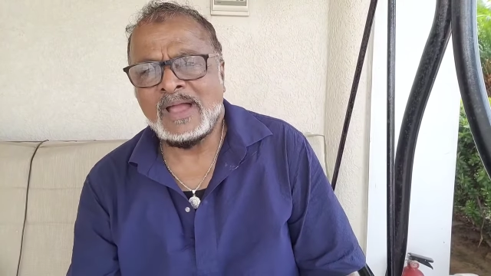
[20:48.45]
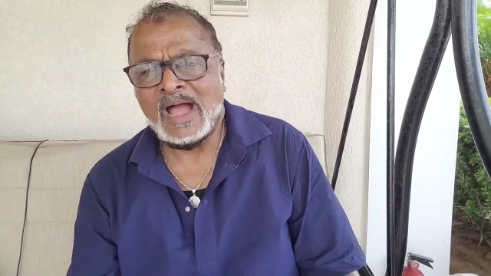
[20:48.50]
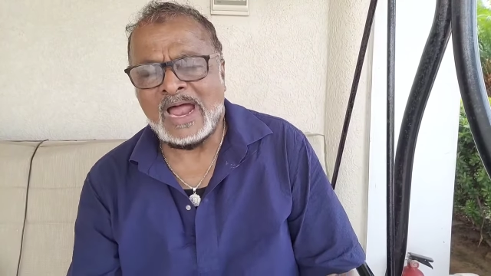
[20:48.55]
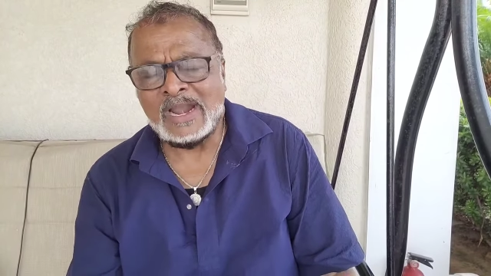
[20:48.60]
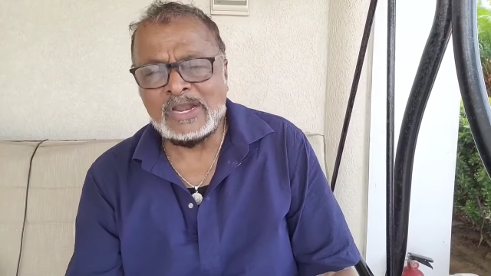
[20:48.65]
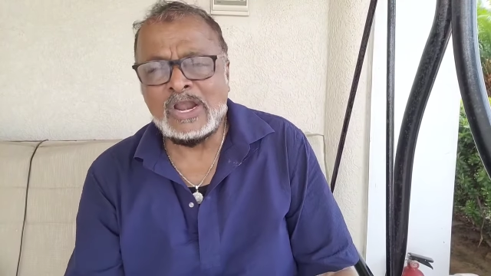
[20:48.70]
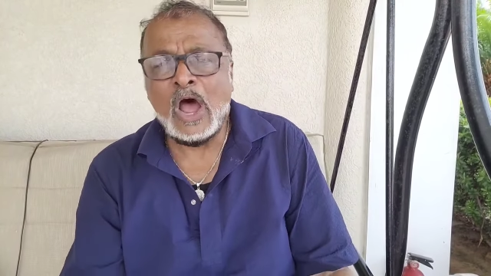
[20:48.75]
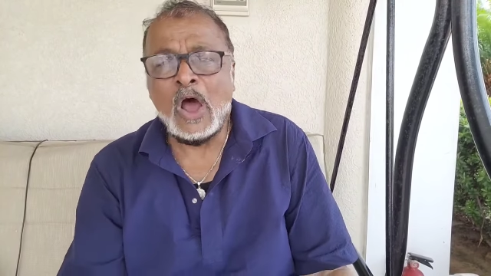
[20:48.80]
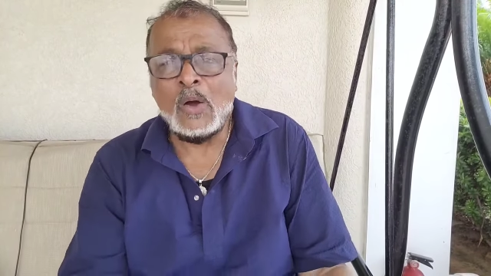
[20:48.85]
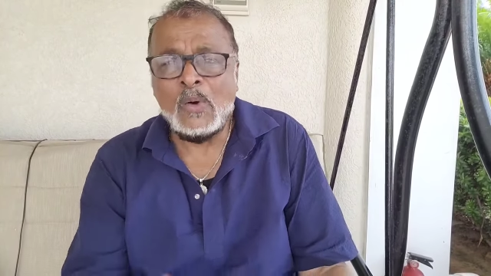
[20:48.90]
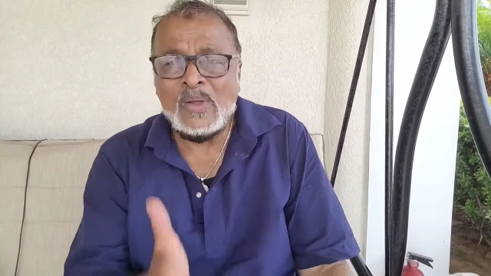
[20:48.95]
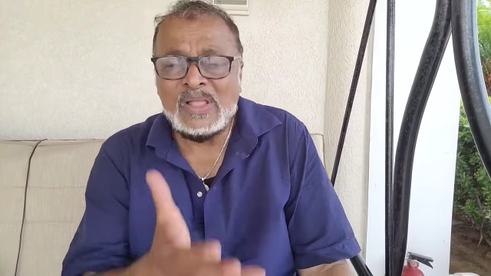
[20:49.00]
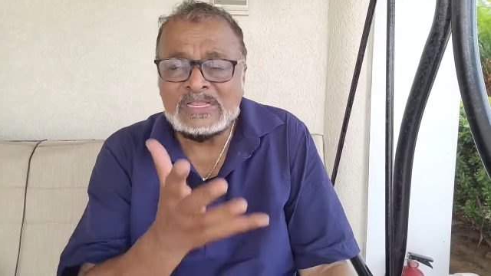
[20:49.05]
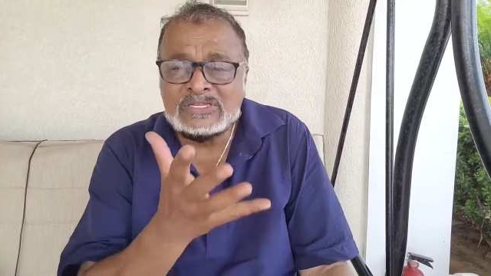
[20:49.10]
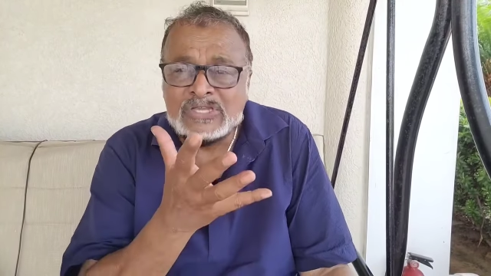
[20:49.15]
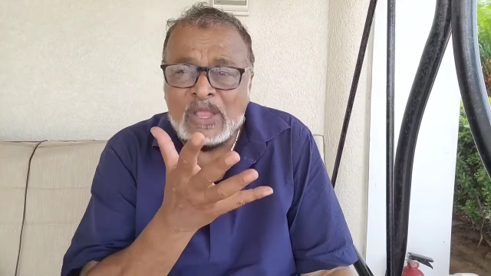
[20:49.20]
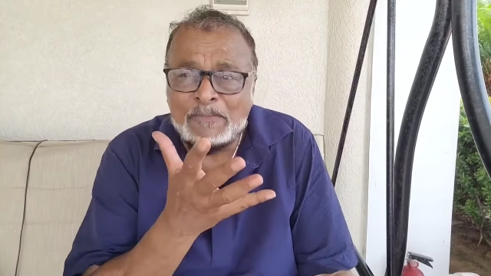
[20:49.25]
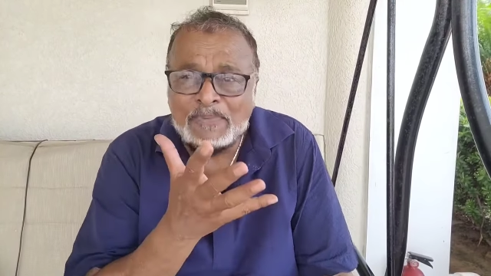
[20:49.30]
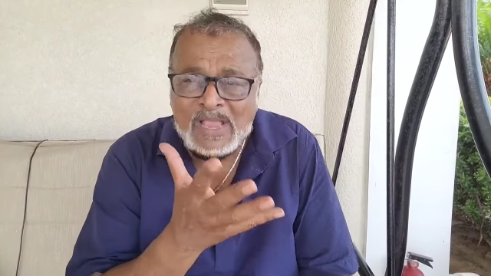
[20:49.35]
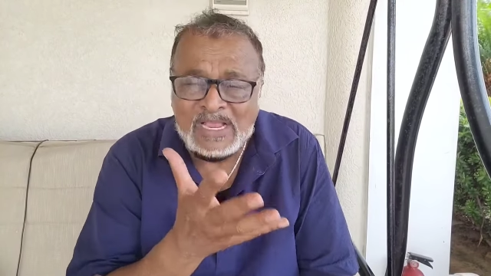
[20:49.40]
and now,
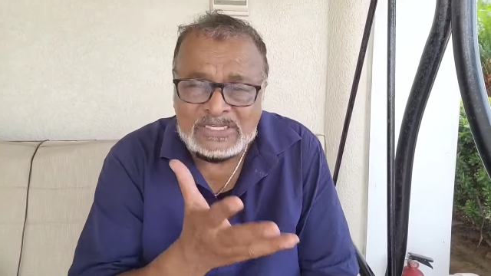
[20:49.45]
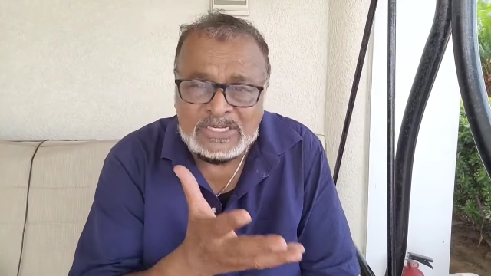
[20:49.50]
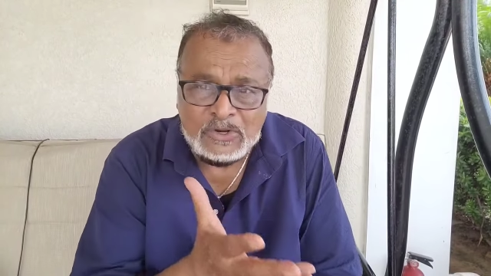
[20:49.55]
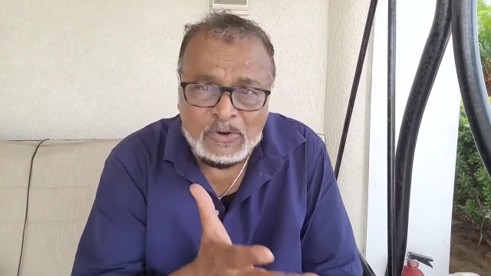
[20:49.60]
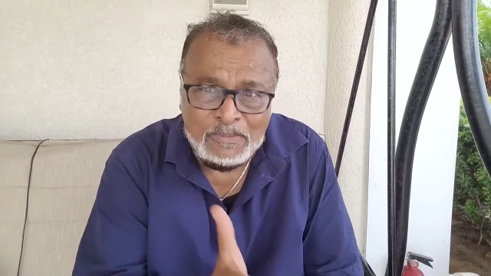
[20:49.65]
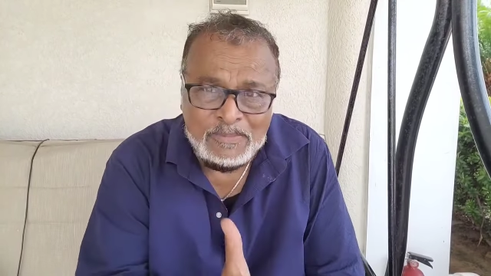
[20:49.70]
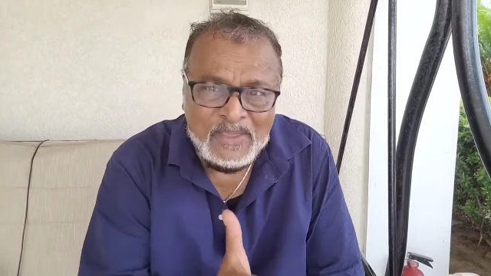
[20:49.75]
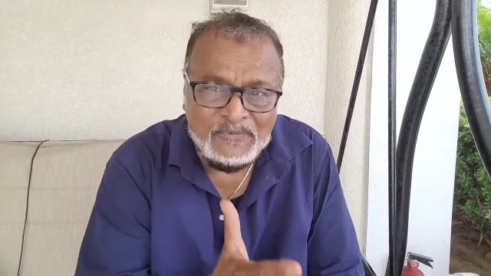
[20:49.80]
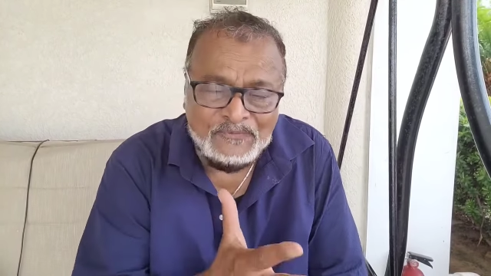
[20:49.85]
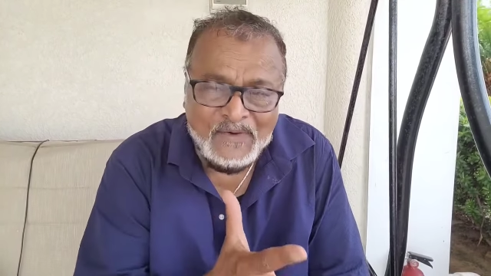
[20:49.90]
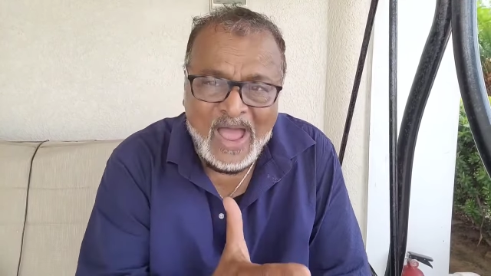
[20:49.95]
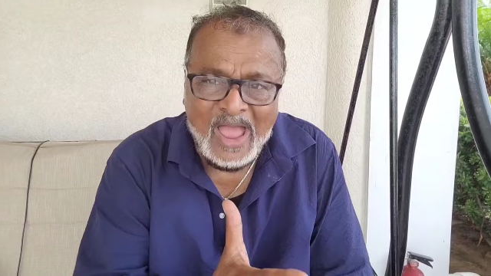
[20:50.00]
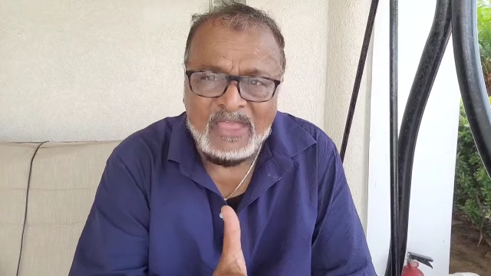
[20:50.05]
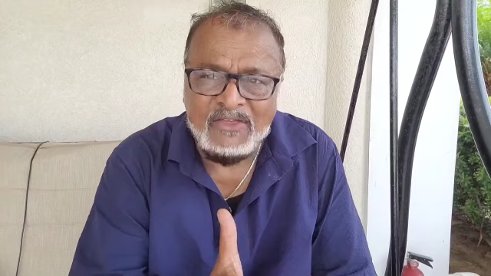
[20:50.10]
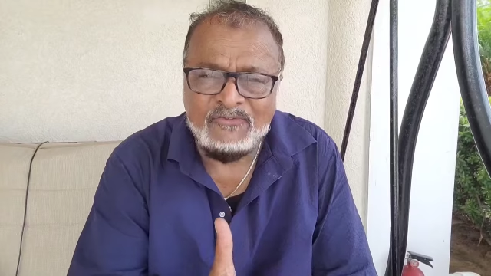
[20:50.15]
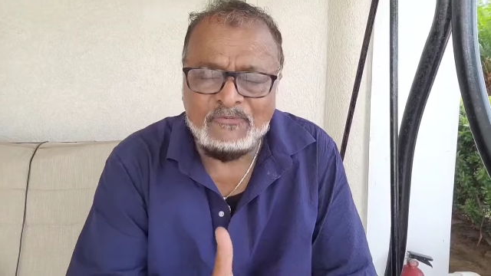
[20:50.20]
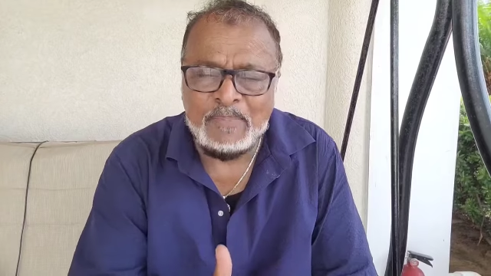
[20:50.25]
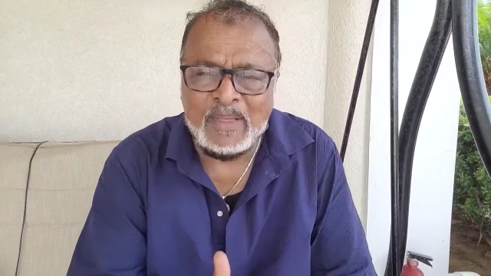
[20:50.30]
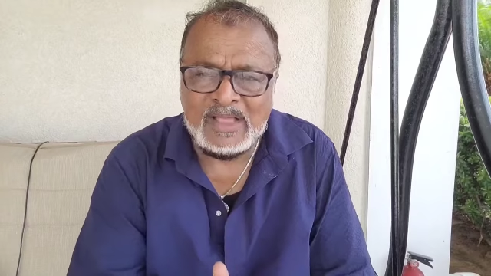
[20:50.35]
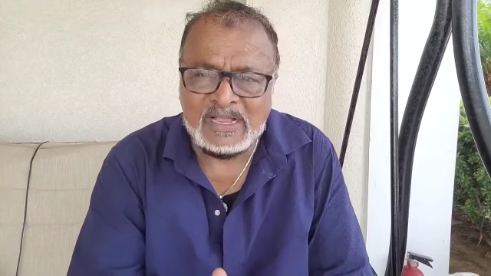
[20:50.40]
in some cases, it will be
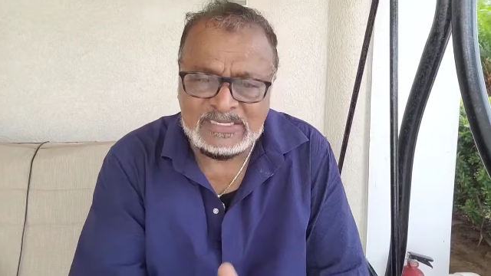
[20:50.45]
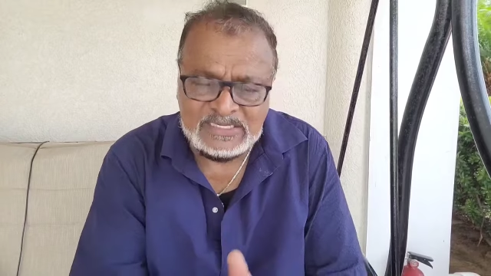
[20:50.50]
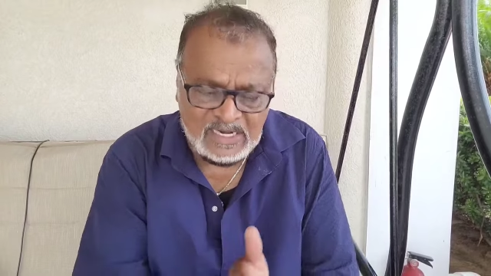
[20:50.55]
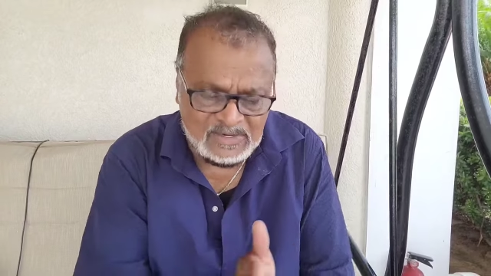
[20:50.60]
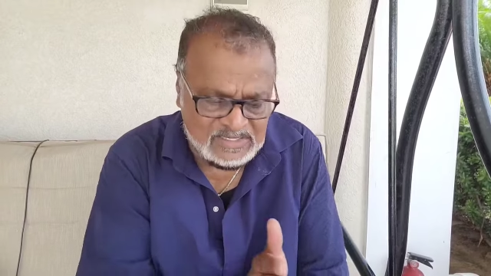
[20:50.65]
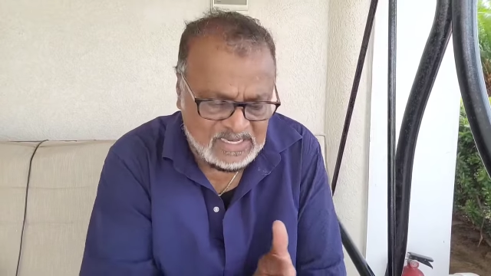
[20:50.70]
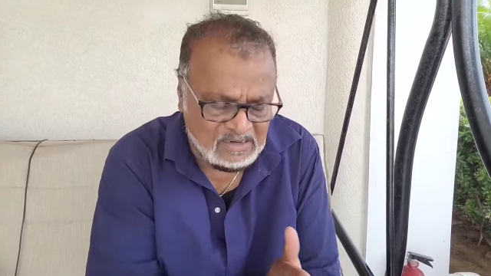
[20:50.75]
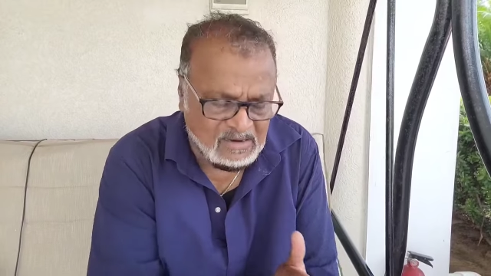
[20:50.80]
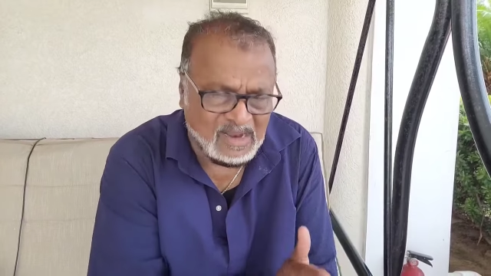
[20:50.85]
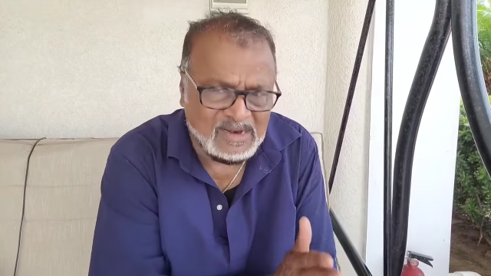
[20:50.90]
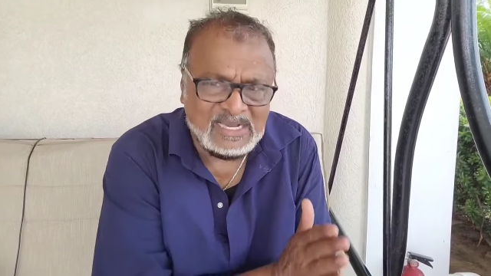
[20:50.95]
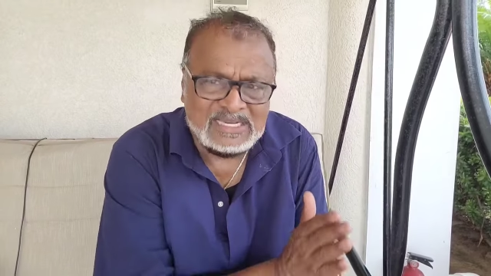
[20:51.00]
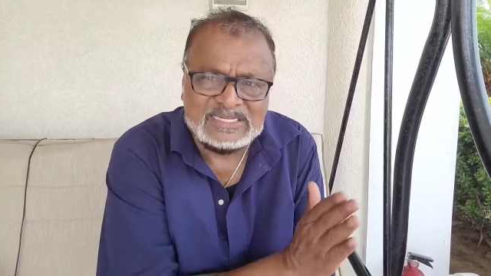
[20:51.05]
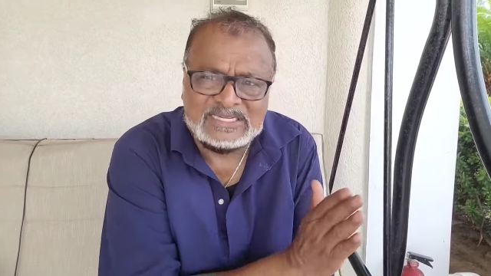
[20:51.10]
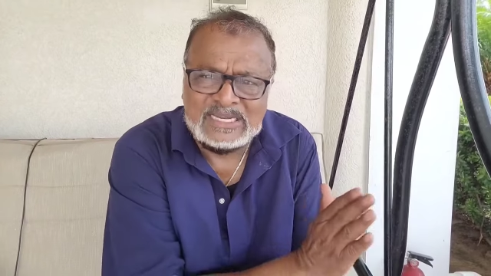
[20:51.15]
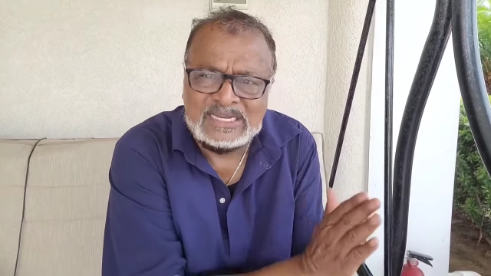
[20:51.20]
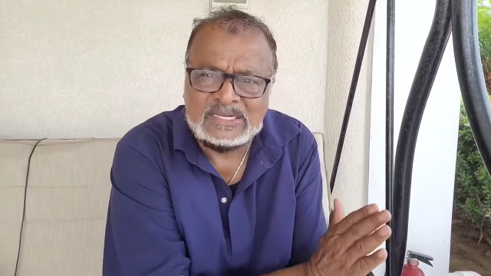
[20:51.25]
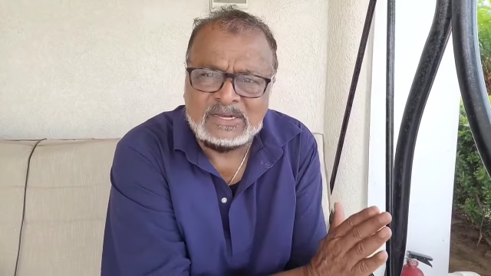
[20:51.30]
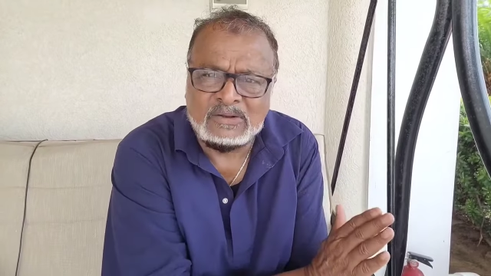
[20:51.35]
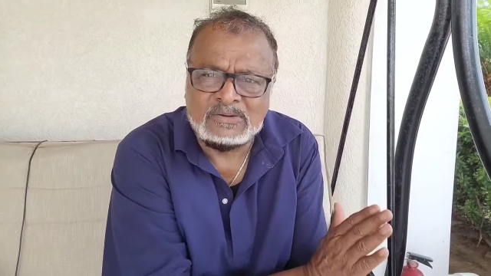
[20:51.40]
five because there's another
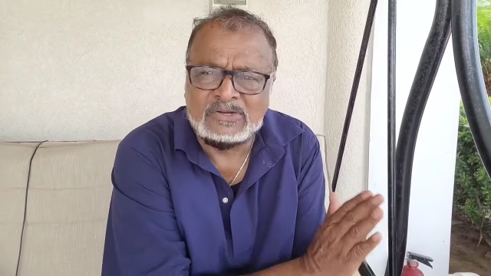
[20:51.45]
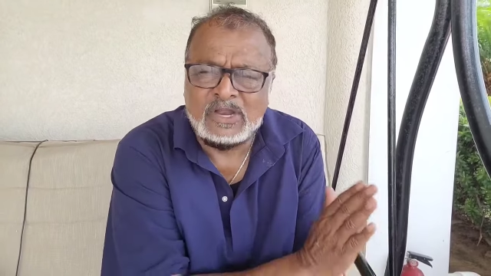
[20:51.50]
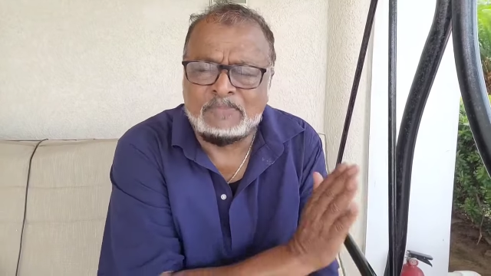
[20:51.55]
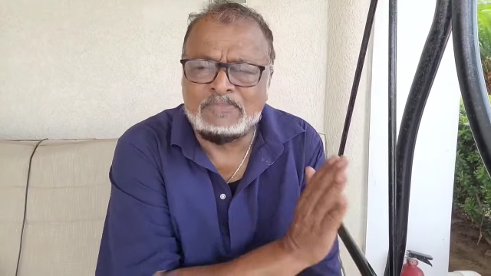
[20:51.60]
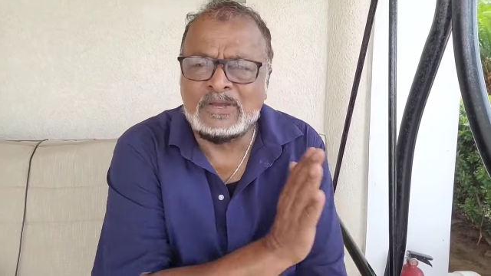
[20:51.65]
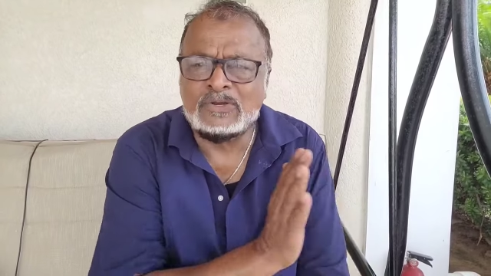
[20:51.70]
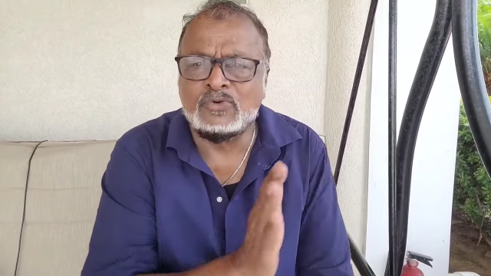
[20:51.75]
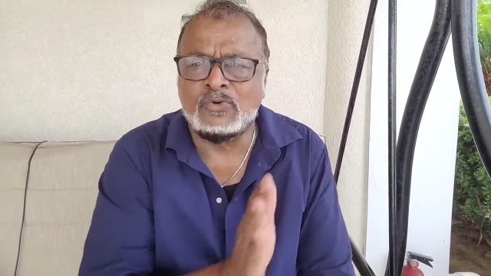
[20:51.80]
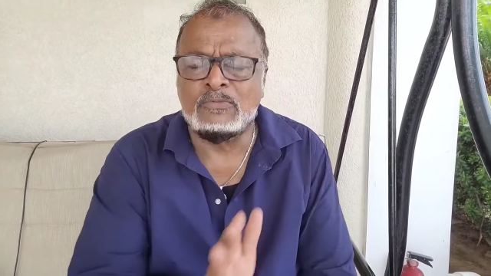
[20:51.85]
seat on top of the